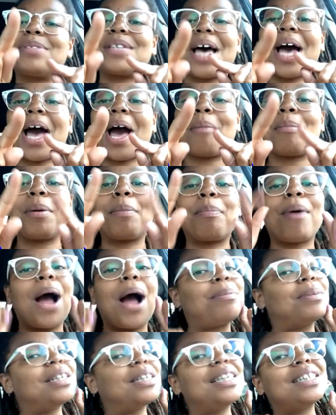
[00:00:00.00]
same time, but
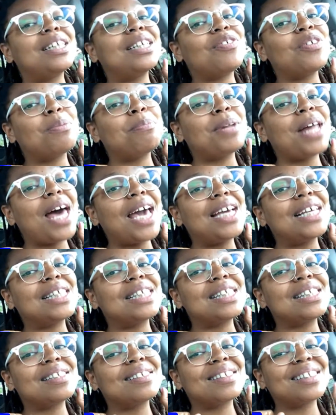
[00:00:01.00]
probably a different
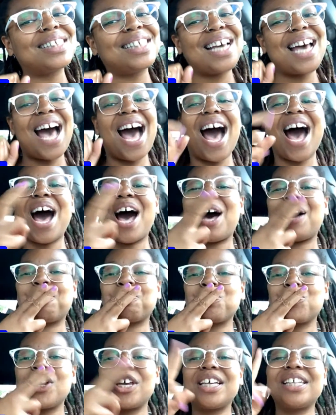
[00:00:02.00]
place.
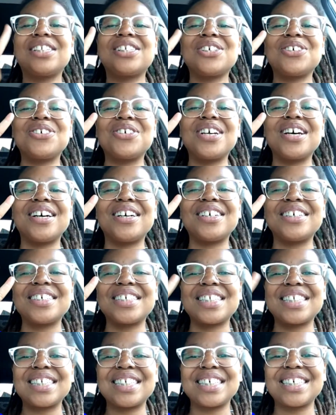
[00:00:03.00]

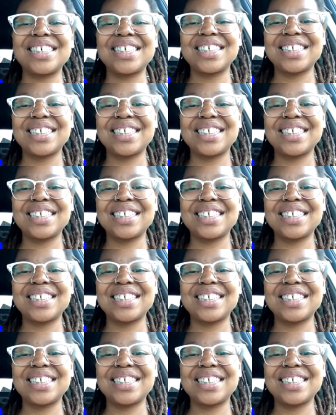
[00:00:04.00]
Toodles.